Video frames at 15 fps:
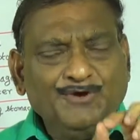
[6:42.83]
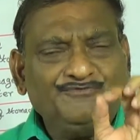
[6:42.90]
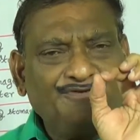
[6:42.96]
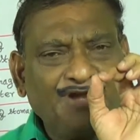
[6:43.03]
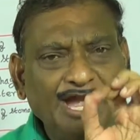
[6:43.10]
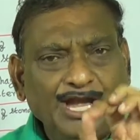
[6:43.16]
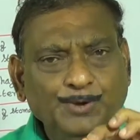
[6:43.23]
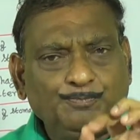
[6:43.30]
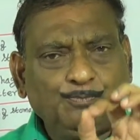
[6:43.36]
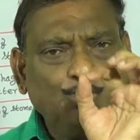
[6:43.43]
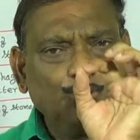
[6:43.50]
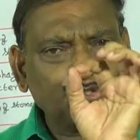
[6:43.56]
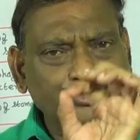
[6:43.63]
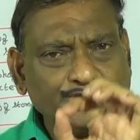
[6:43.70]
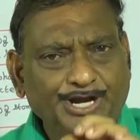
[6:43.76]
front
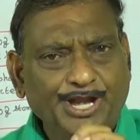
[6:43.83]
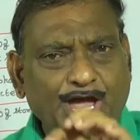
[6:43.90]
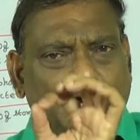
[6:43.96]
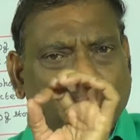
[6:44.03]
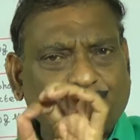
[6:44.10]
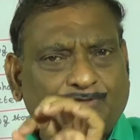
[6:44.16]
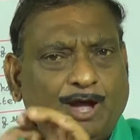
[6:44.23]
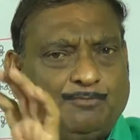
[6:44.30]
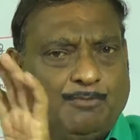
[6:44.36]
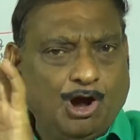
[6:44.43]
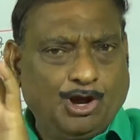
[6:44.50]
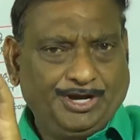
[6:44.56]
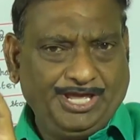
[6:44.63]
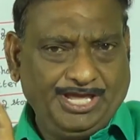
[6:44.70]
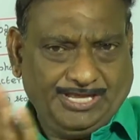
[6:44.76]
portion of the
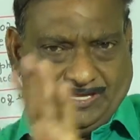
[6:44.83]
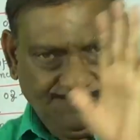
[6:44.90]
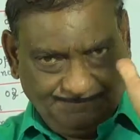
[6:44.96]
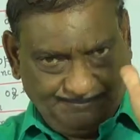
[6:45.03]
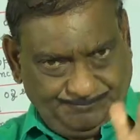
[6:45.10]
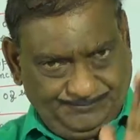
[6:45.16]
body.